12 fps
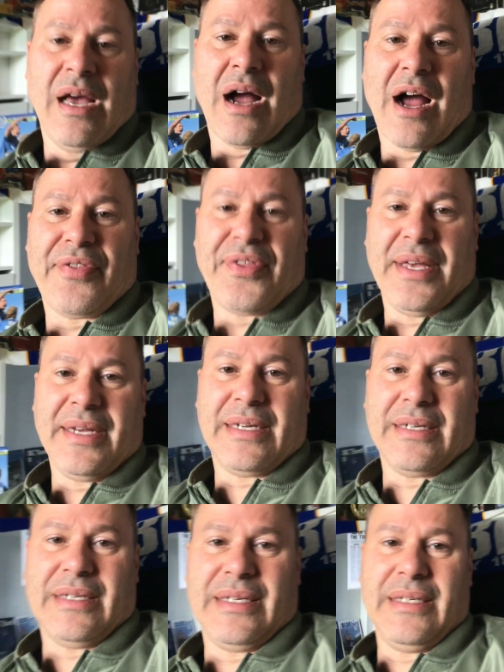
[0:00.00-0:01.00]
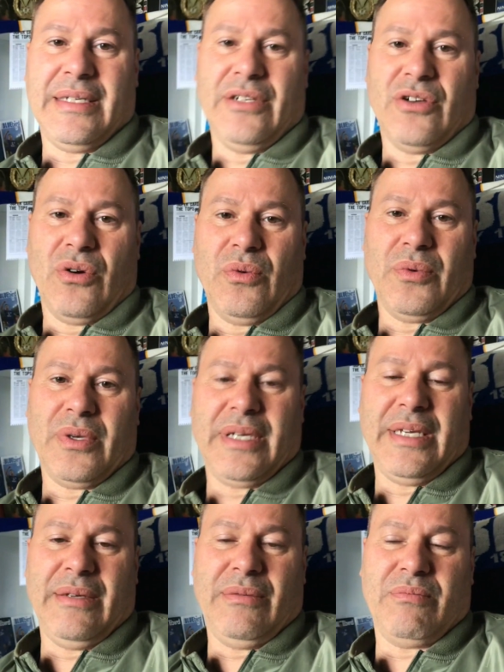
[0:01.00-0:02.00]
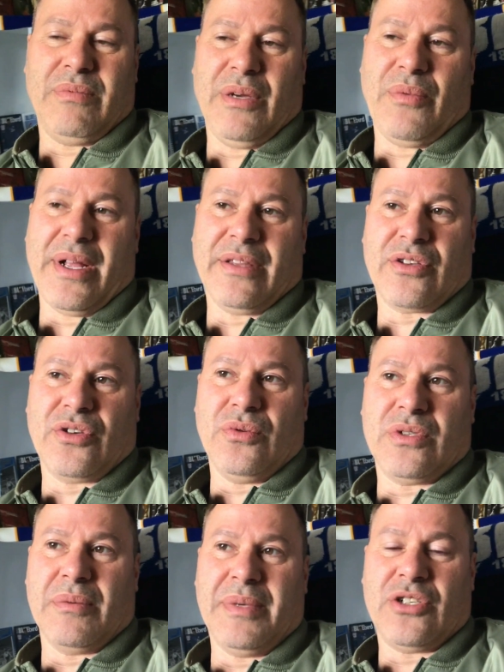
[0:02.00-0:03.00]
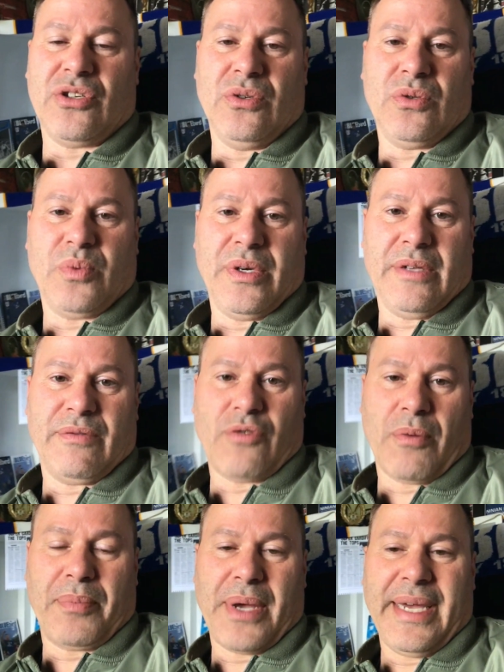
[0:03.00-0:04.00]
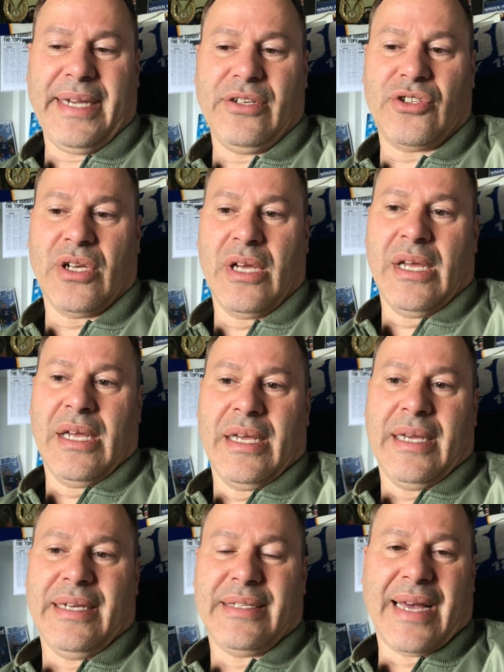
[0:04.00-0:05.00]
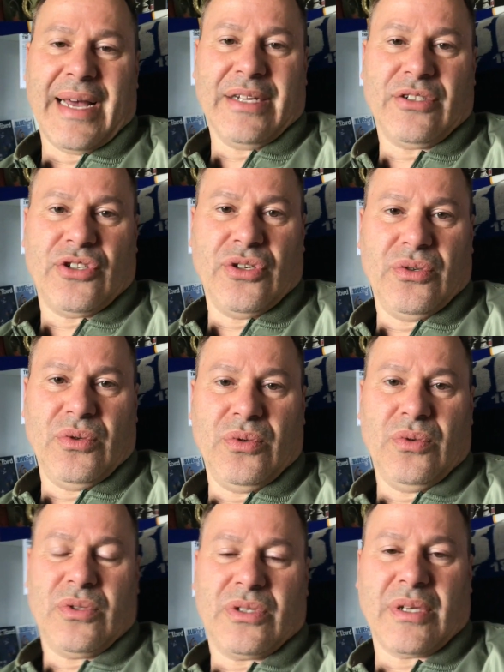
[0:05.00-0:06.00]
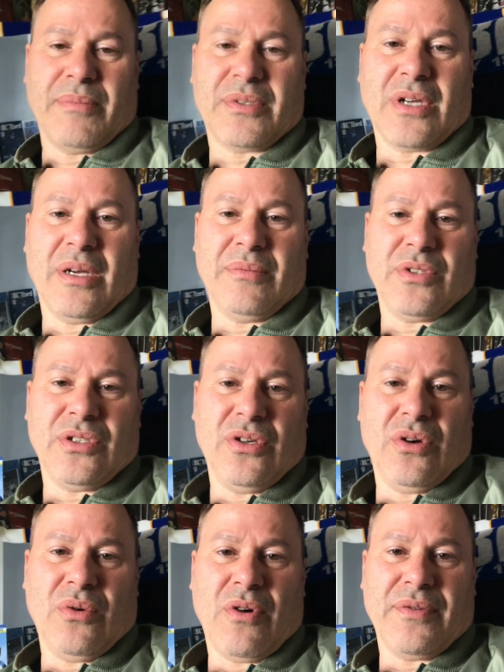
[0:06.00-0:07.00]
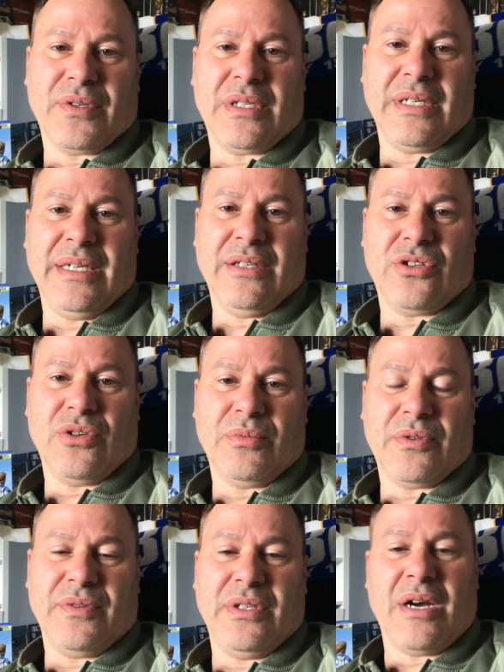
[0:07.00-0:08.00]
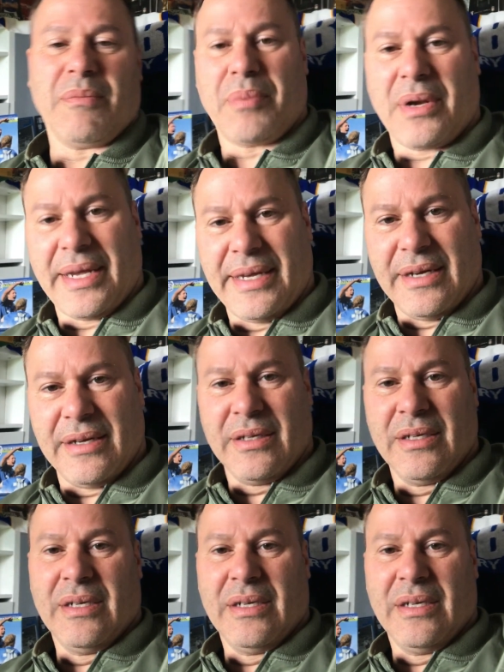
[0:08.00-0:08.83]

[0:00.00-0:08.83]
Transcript: I think, he went through some issues with Rob Page, his attitude sometimes, obviously in terms of a young player,